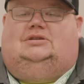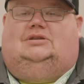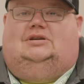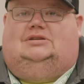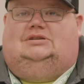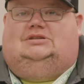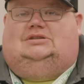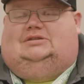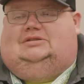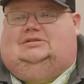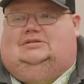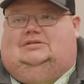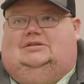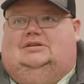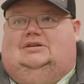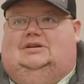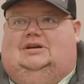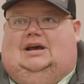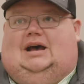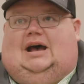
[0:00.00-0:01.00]
because
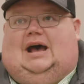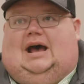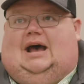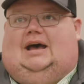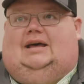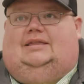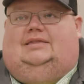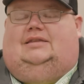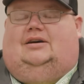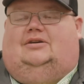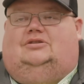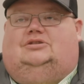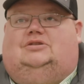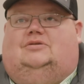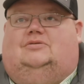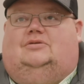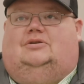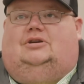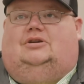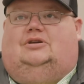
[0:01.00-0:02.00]
I thought
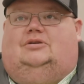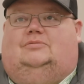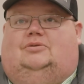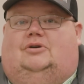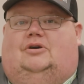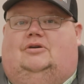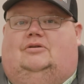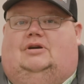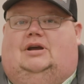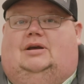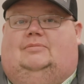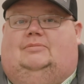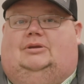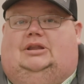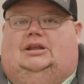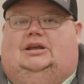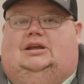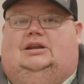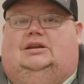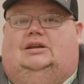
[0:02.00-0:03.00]
y'all were a good program.
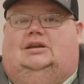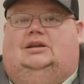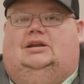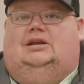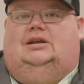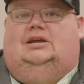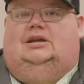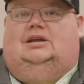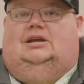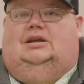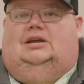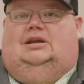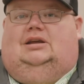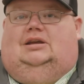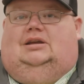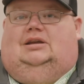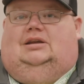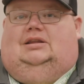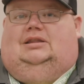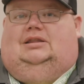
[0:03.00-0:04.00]
And then
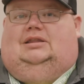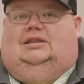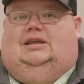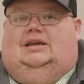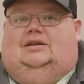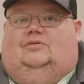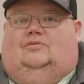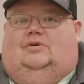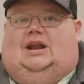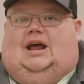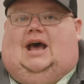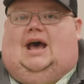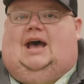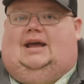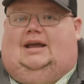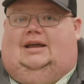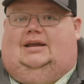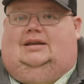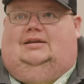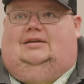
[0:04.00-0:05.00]
when
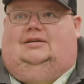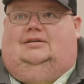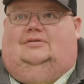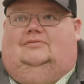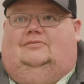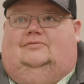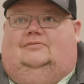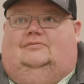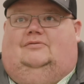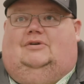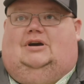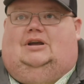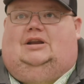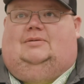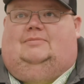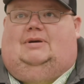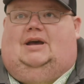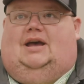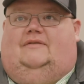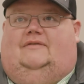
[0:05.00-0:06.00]
I wound
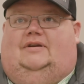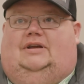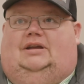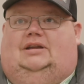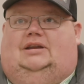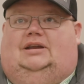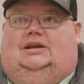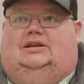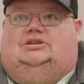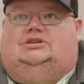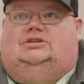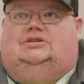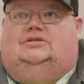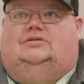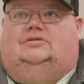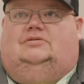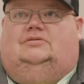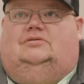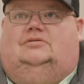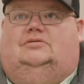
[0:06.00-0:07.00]
up having an
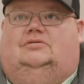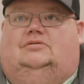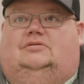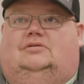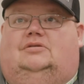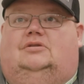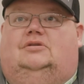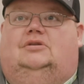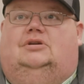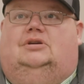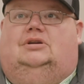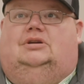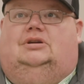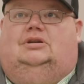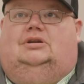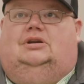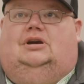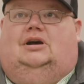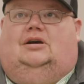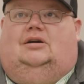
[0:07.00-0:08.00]
issue,
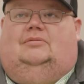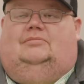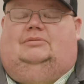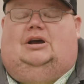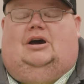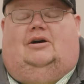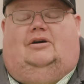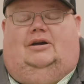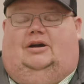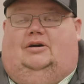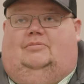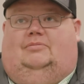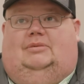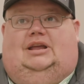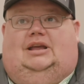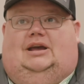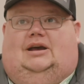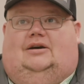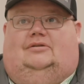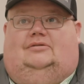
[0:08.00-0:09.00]
y'all helped
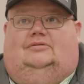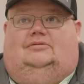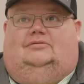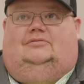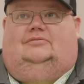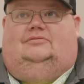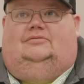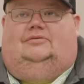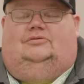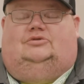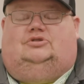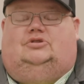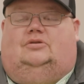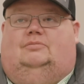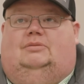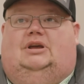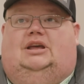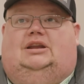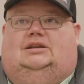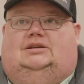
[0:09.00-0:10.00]
me out
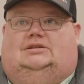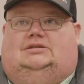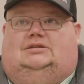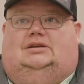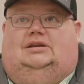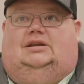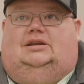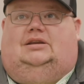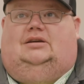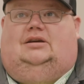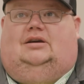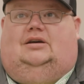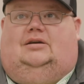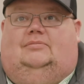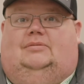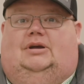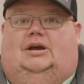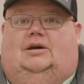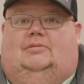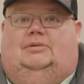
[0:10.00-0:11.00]
tremendously,
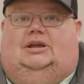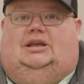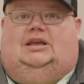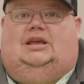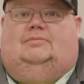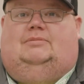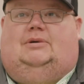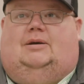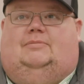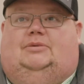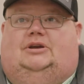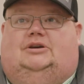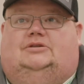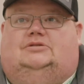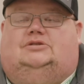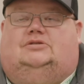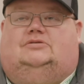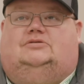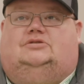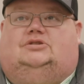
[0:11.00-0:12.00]
helped me keep my
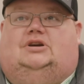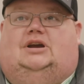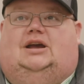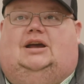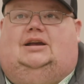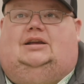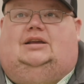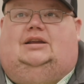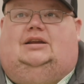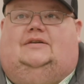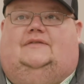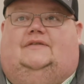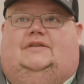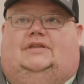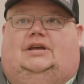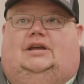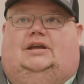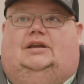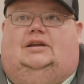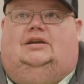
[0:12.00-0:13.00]
bills on track and
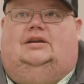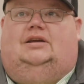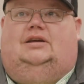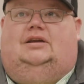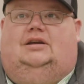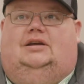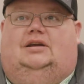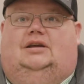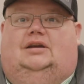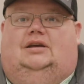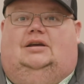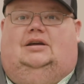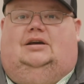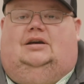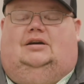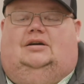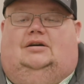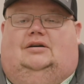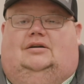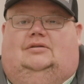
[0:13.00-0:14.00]
everything.
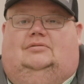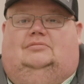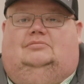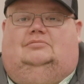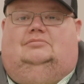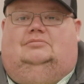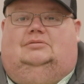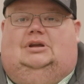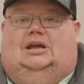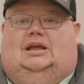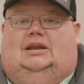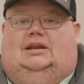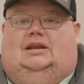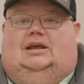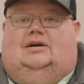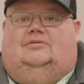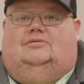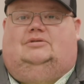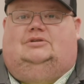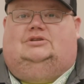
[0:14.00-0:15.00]

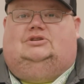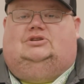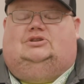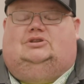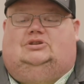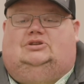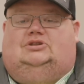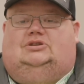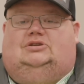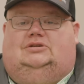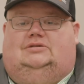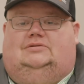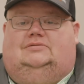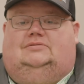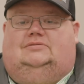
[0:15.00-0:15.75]
And it was